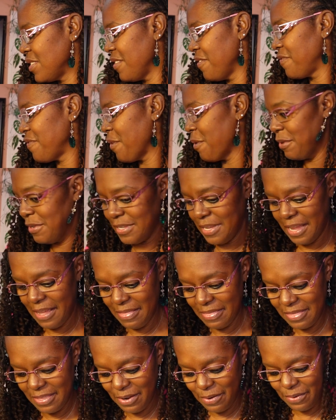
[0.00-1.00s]
the first
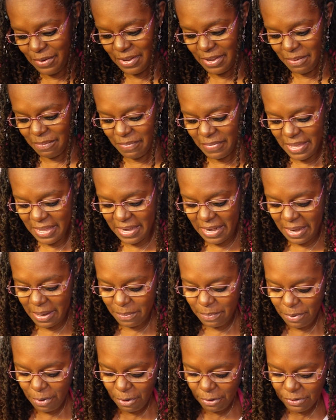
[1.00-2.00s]
Anthurium that I
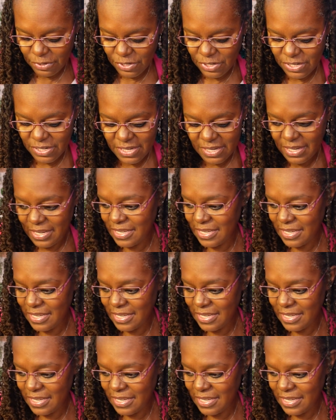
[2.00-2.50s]
purchased?